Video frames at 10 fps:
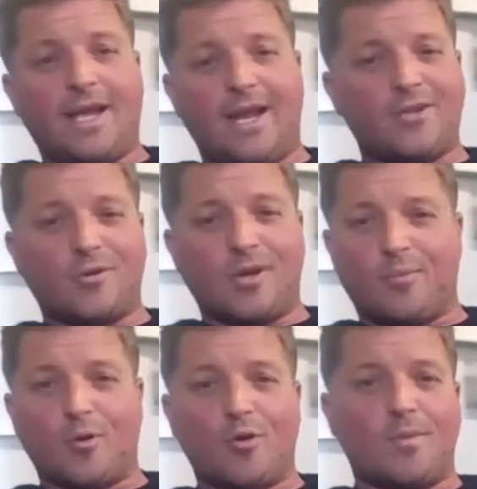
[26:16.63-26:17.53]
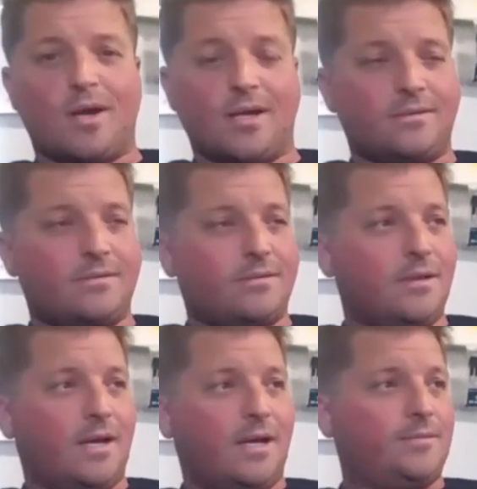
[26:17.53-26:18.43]
NHRA Pro Mod
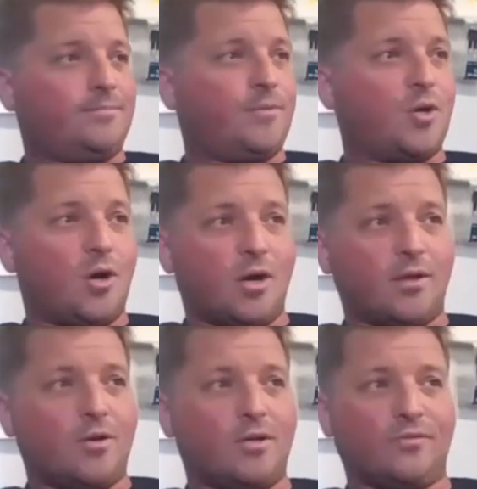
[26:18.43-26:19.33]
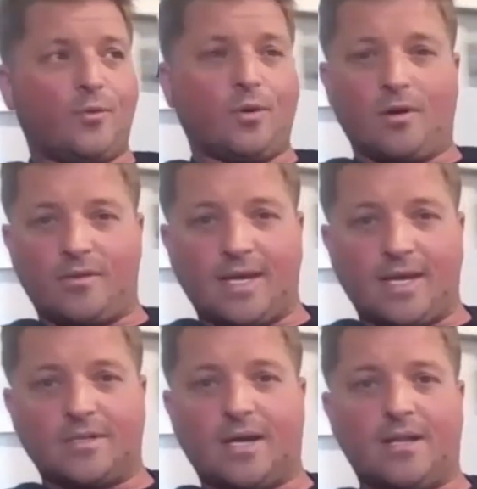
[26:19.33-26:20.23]
car that costs
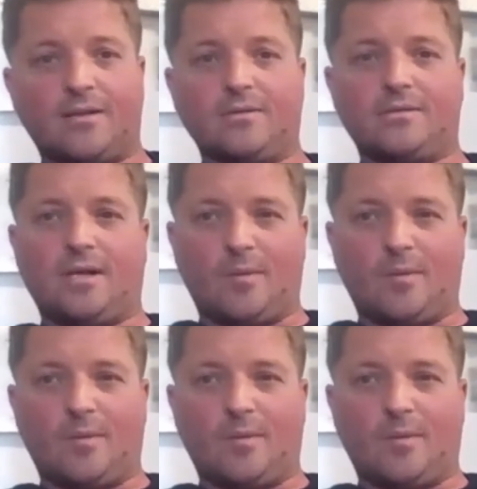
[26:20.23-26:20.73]
$400,000,